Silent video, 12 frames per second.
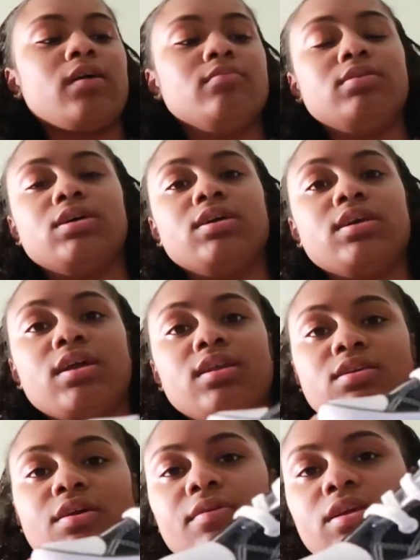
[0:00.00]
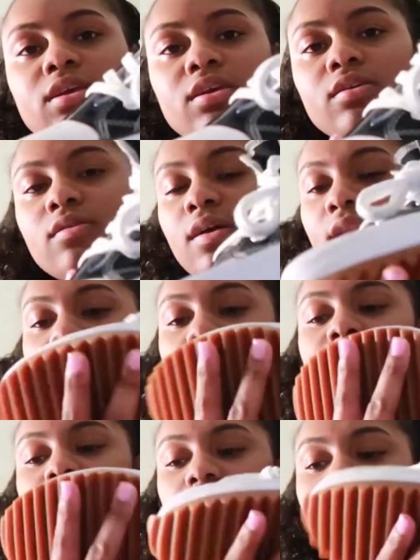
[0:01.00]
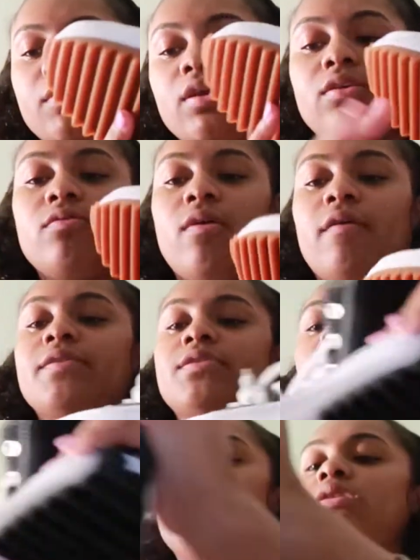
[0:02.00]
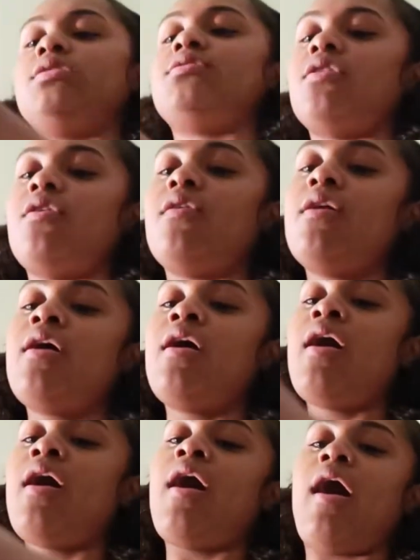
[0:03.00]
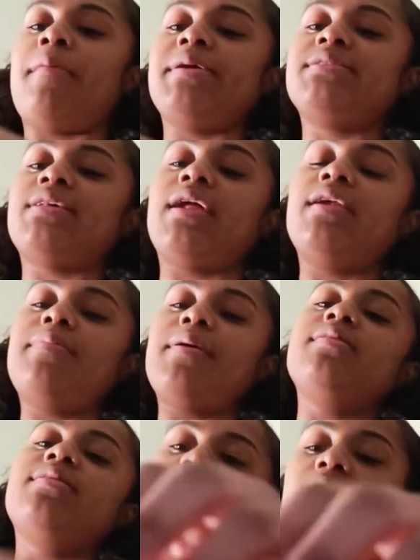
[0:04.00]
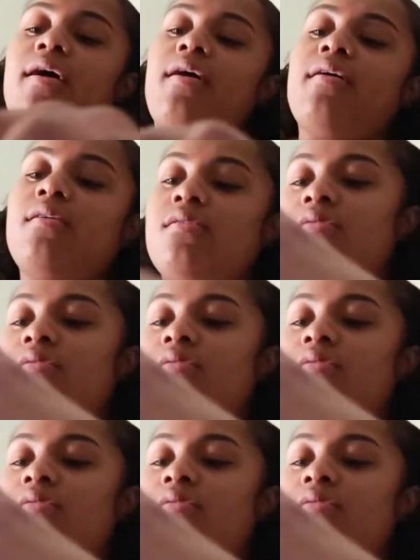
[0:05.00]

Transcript: But yeah, these are really cute. And I have like a really cute outfit to go with these. So I'm excited about that.